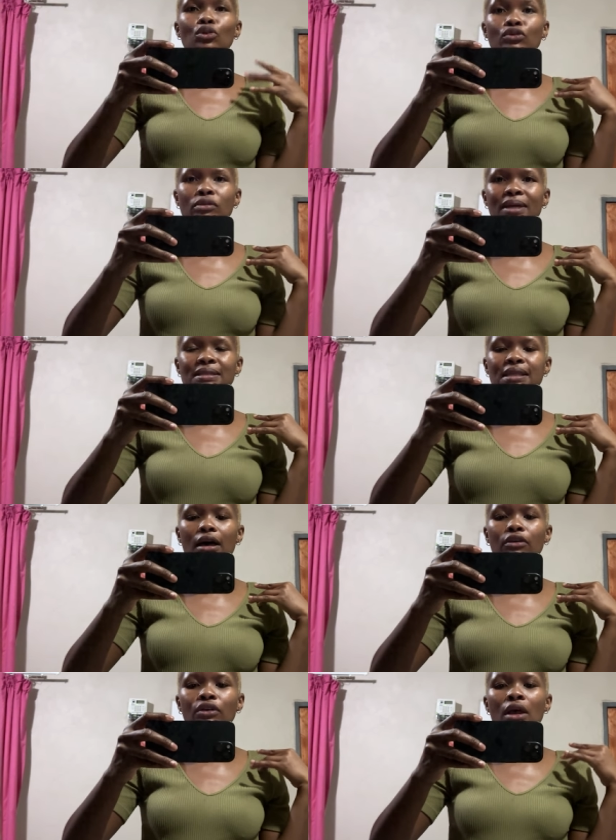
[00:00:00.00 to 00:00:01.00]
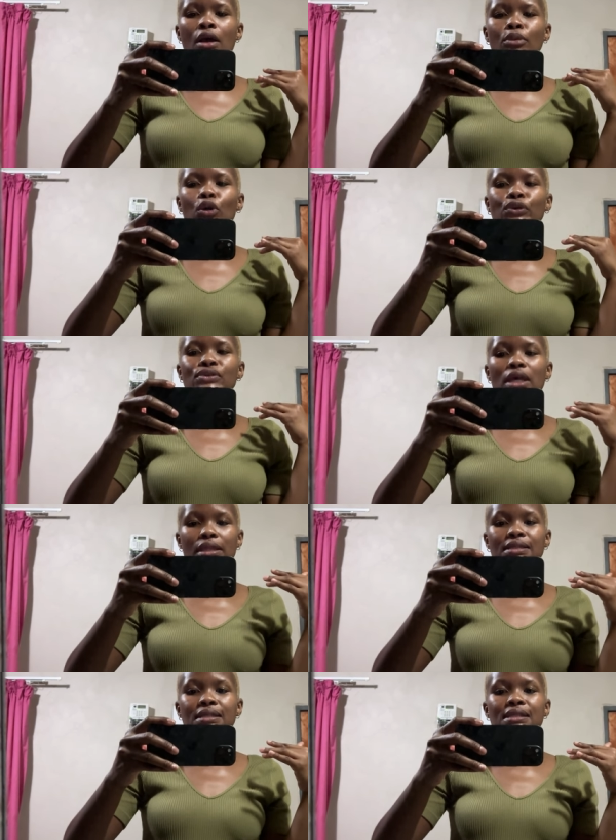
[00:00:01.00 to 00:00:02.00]
over myself because
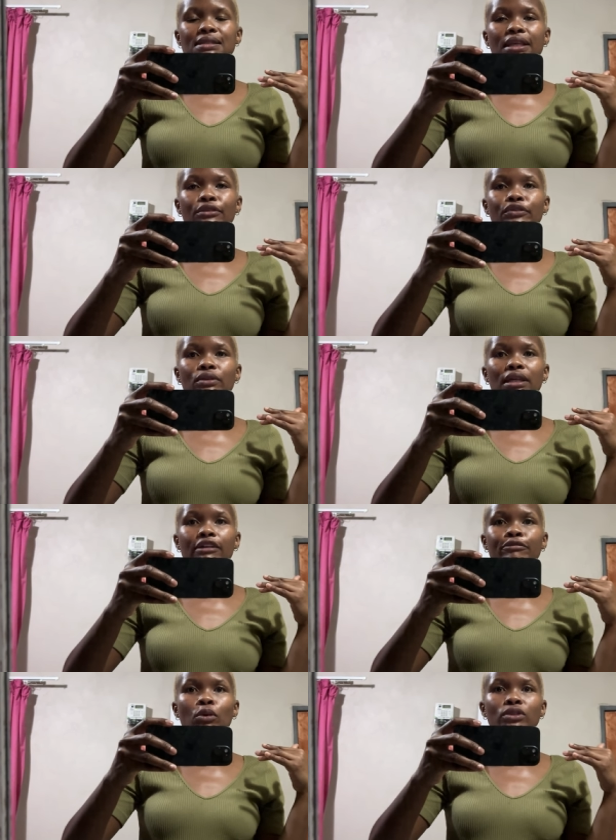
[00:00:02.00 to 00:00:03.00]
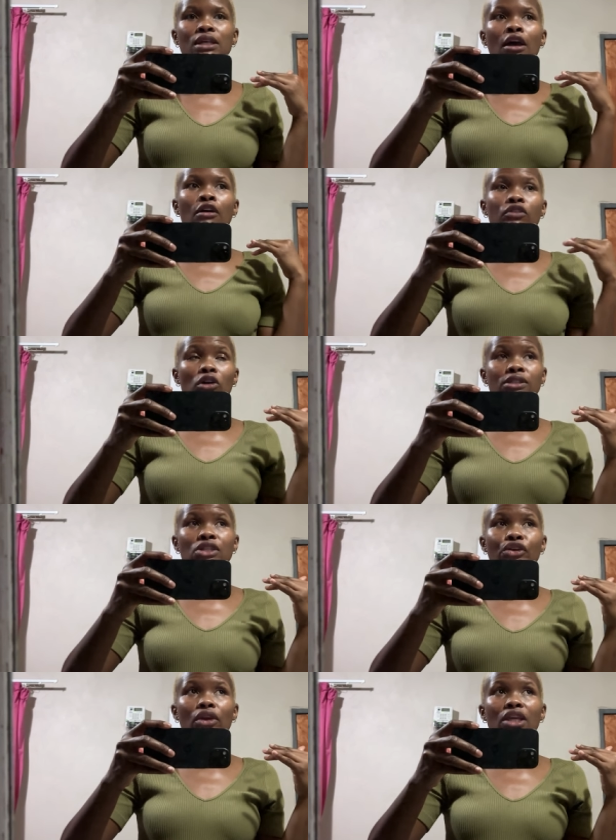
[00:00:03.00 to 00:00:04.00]
this is the second phone that I've bought for
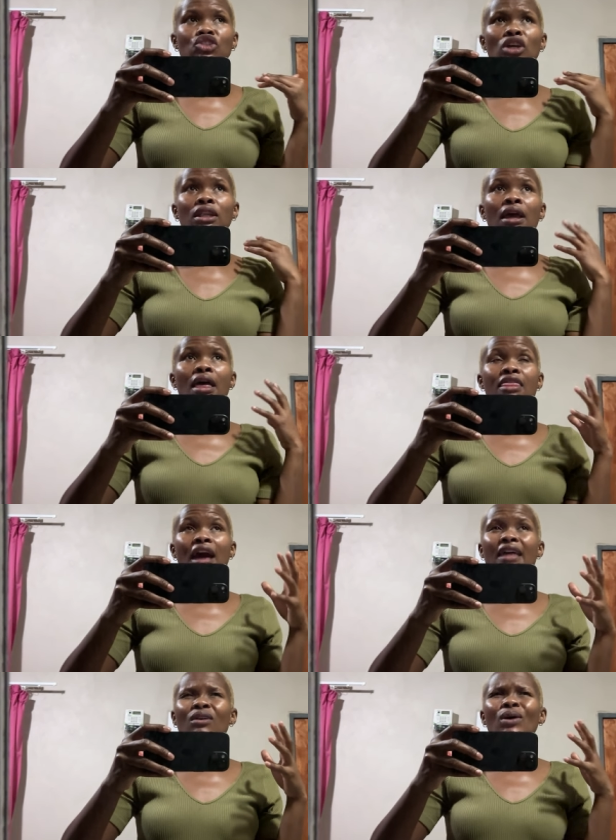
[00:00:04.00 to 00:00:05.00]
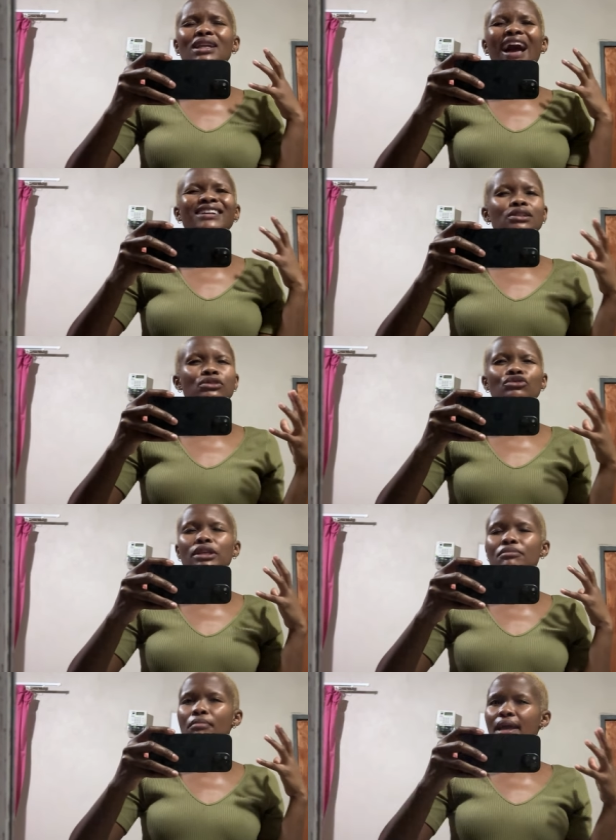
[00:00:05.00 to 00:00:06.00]
content creation the other one I didn't
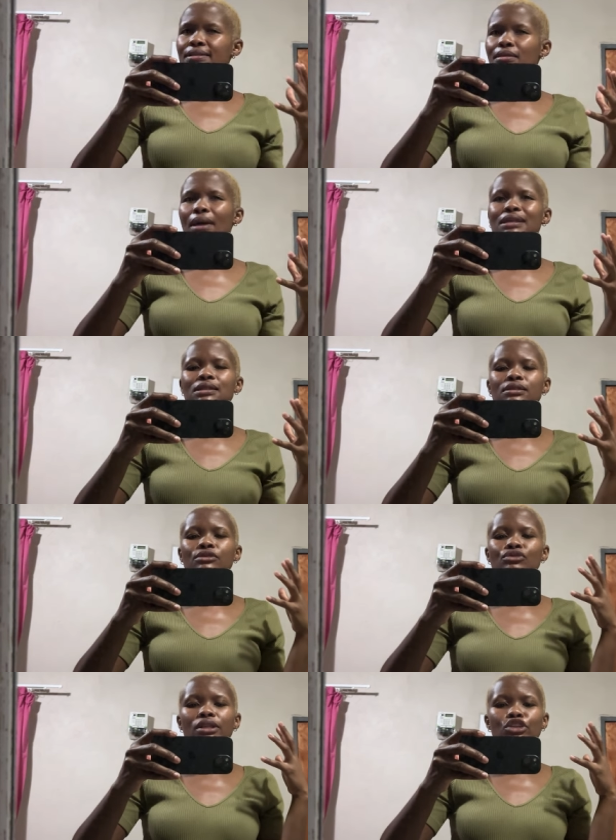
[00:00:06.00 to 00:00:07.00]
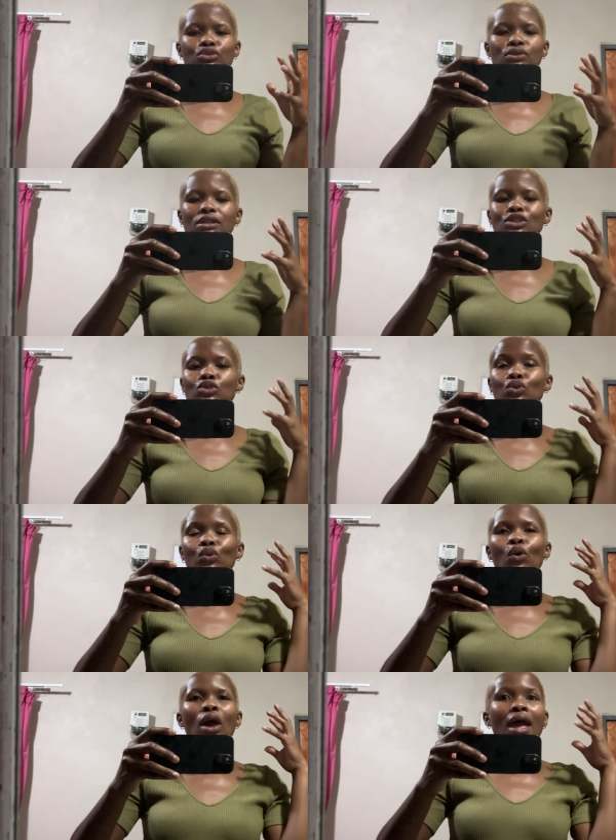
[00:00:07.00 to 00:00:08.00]
really maximize I didn't really use it
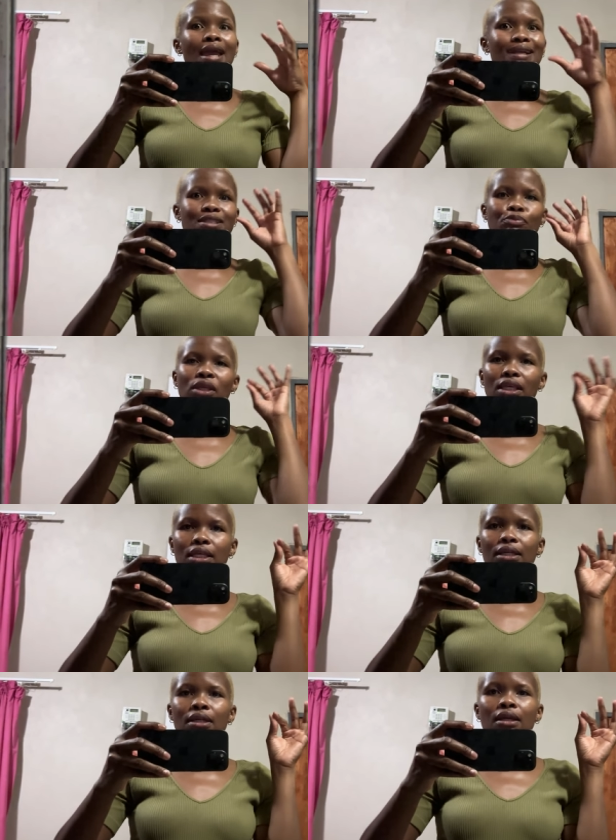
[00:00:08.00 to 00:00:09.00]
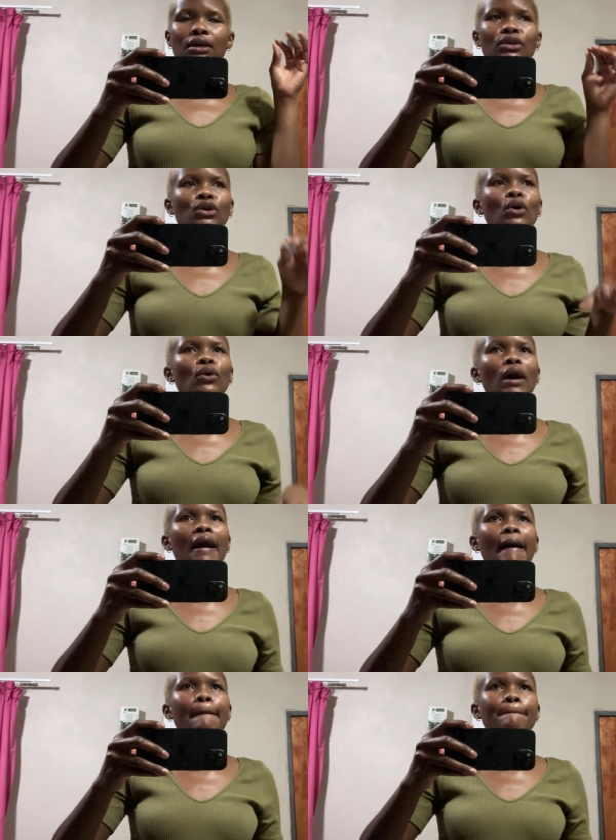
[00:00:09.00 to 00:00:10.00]
to its peak you know,
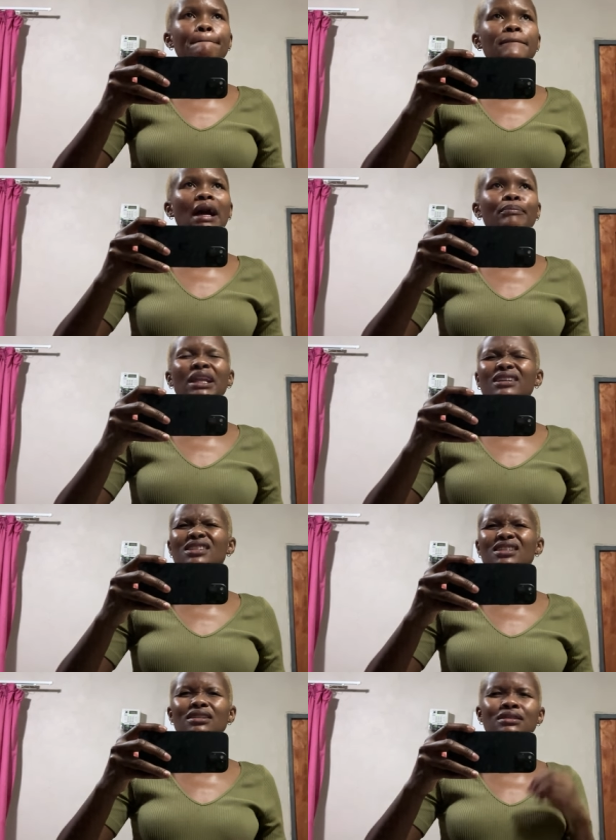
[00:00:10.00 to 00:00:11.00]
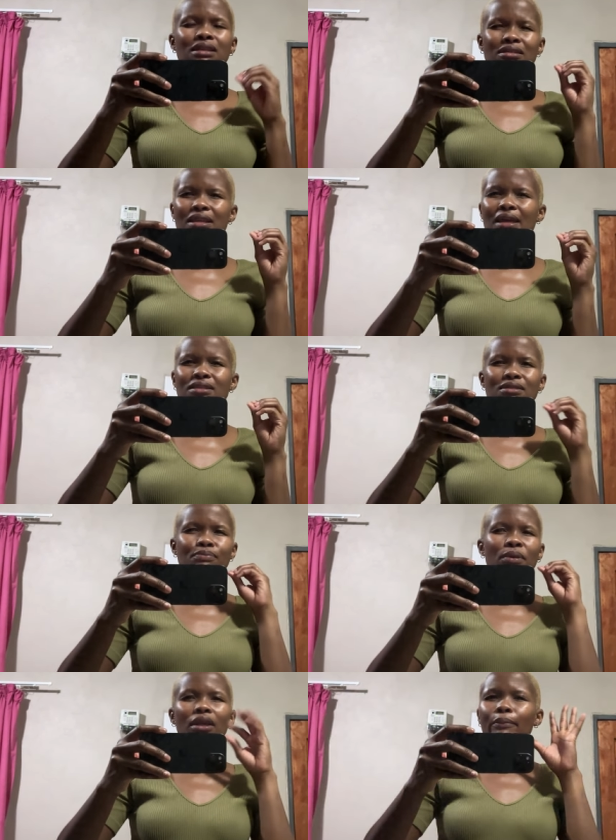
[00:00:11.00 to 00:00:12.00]
um, abilities. Is that
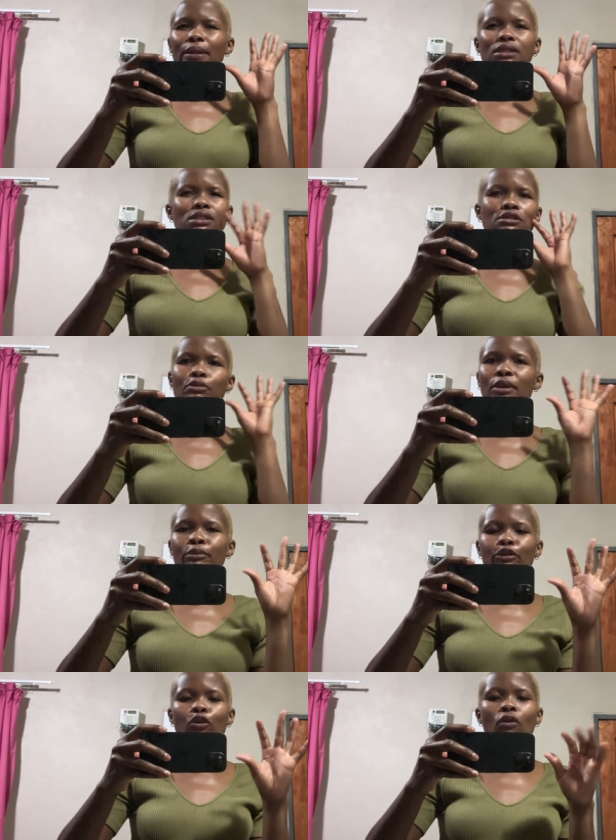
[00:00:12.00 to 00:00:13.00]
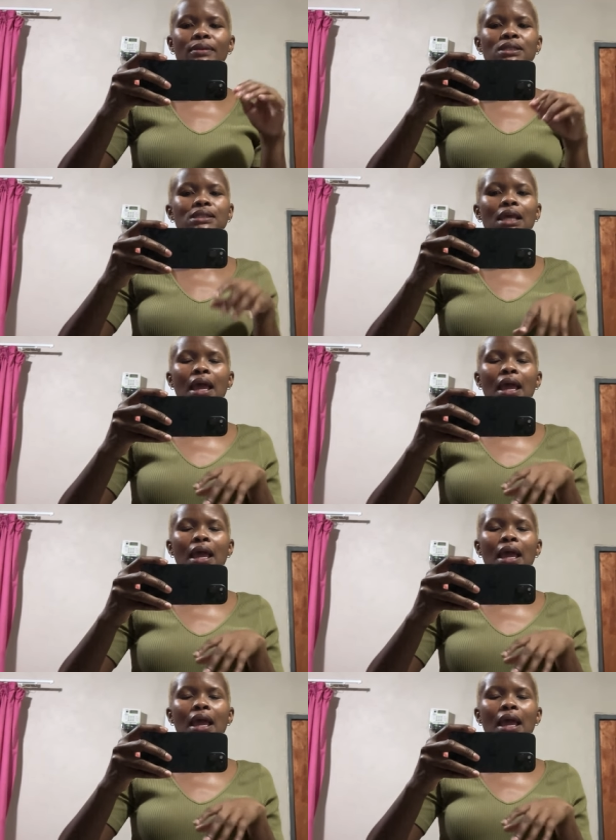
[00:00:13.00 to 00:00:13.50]
peak abilities, peak performance?